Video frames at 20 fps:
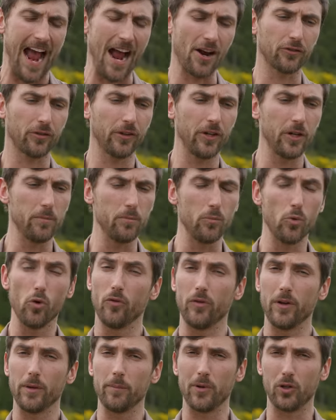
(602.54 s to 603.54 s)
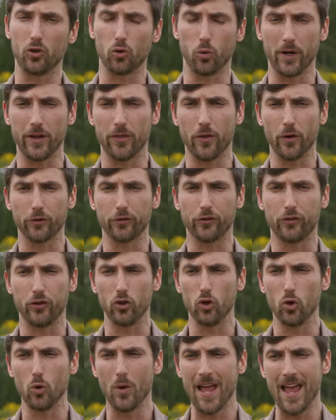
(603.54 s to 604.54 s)
actually moving between those
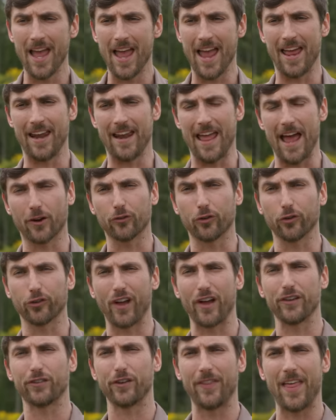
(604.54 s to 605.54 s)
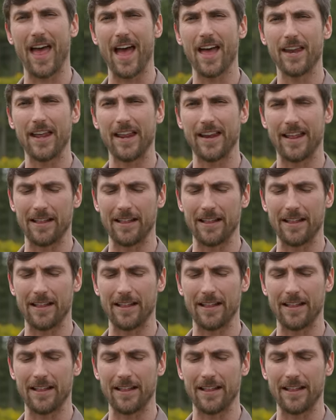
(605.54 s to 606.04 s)
two and exercising that in